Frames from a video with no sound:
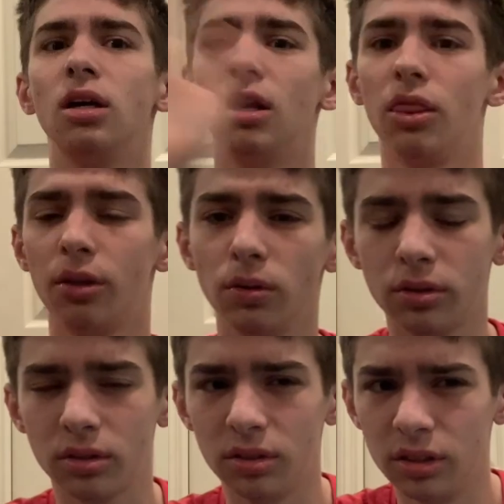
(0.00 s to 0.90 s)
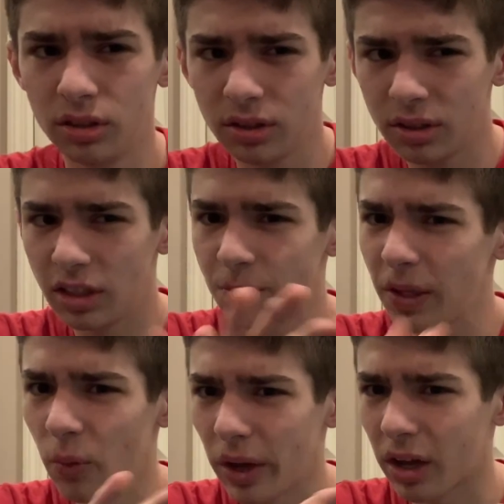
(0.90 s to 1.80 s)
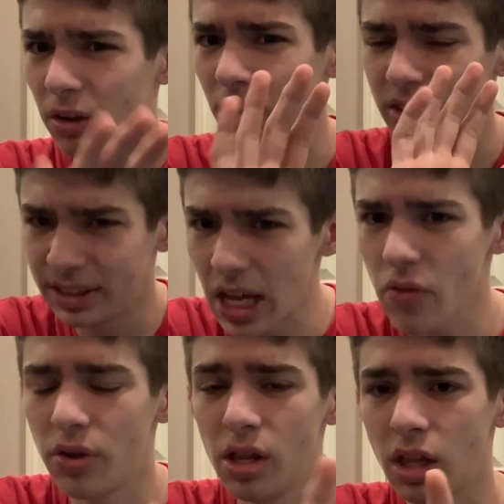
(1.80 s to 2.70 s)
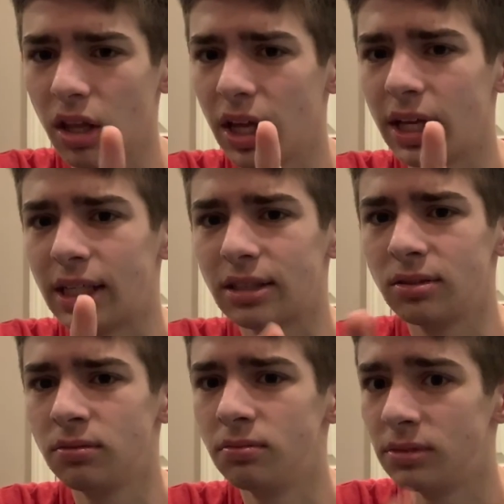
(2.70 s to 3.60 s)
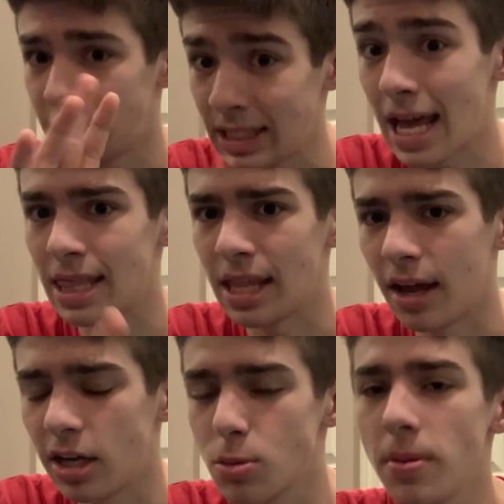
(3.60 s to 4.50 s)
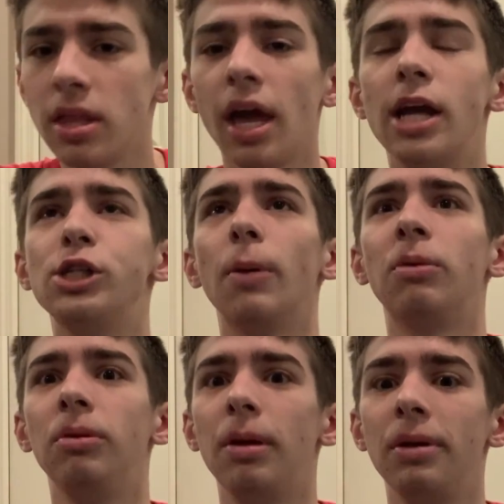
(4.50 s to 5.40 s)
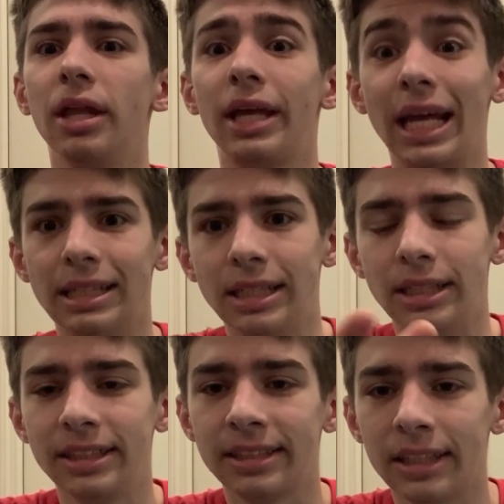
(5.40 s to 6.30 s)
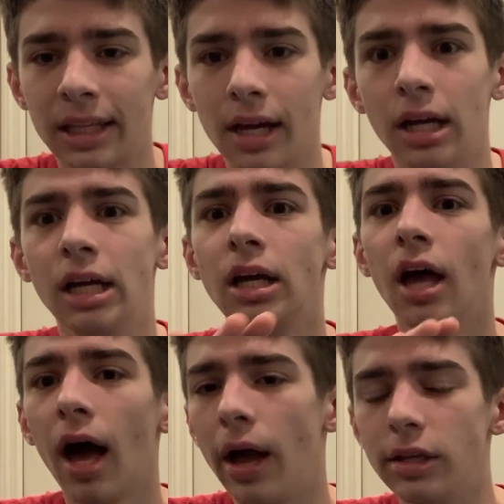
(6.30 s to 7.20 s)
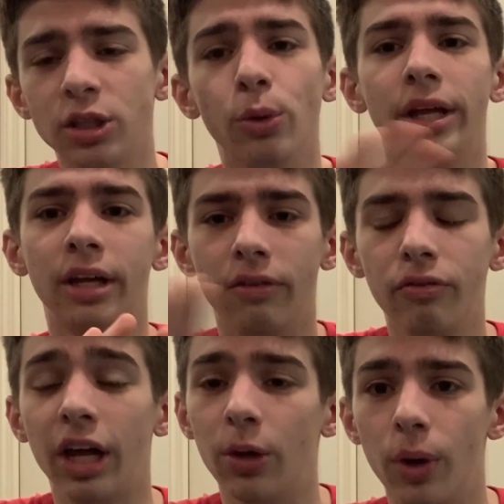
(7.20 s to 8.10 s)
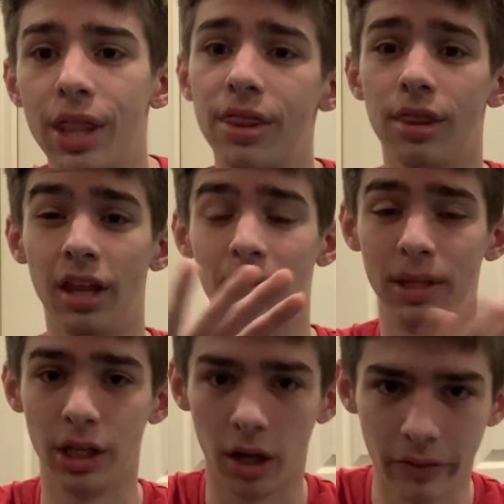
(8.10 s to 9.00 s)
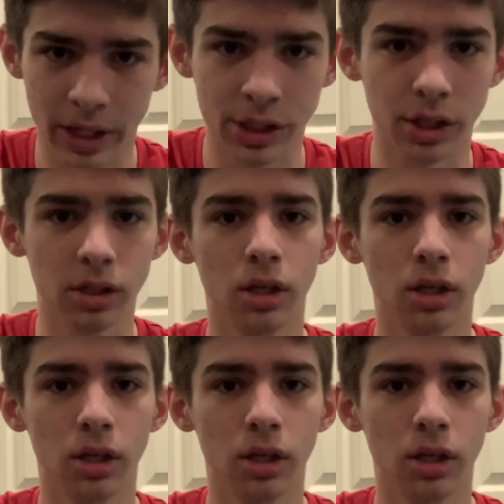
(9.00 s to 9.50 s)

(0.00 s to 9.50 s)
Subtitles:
those Speed and Wiccan are definitely like 10 there. So maybe they age up to be maybe like 18, 16 there. So they can fight with them in the Young Avengers.